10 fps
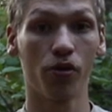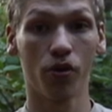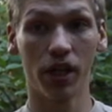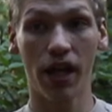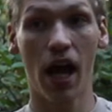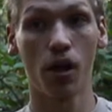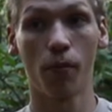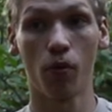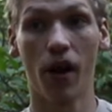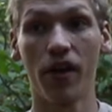30
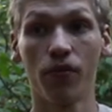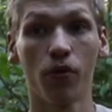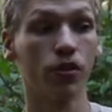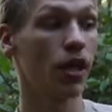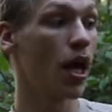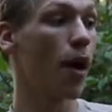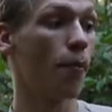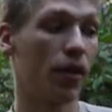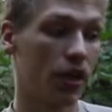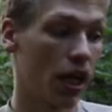caliber rifles,
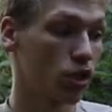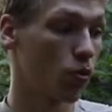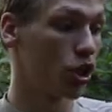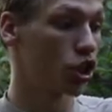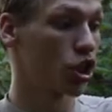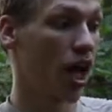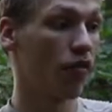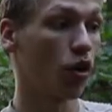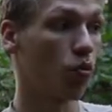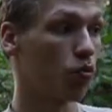but the next one is just
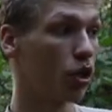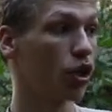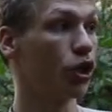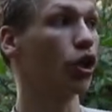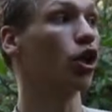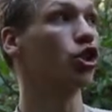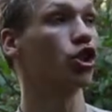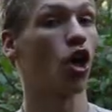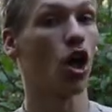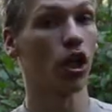having a really good,
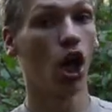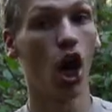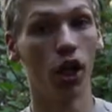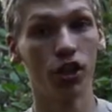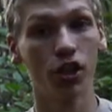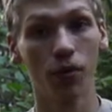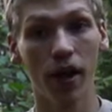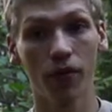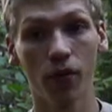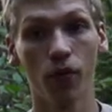solid hunting
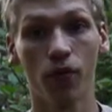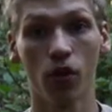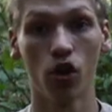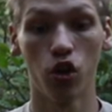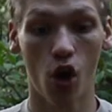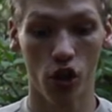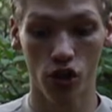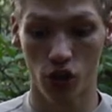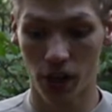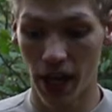rifle for
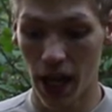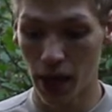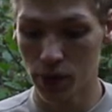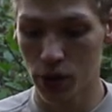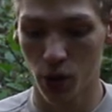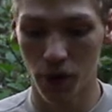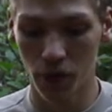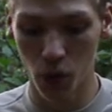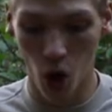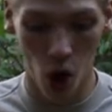larger game. So if
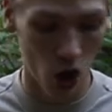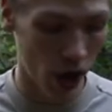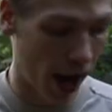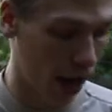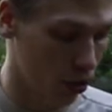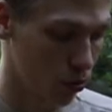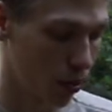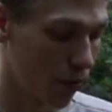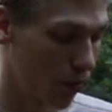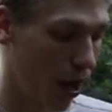you are
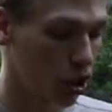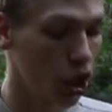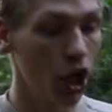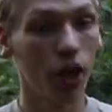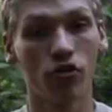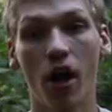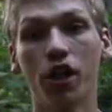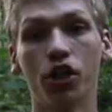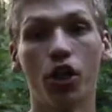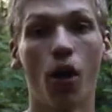actually, in fact,
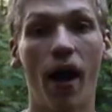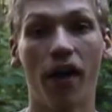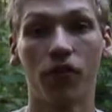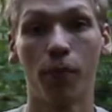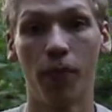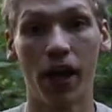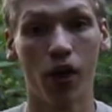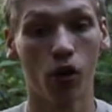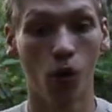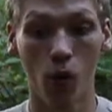trying to go after
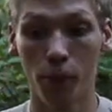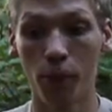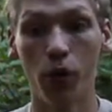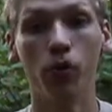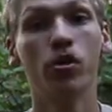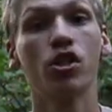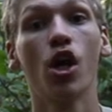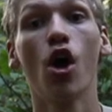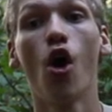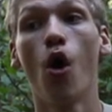bear or moose
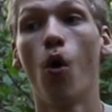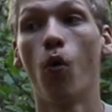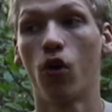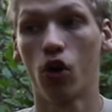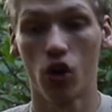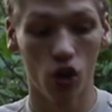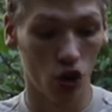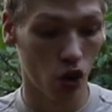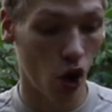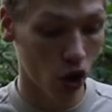or
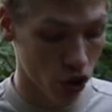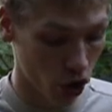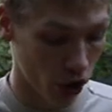larger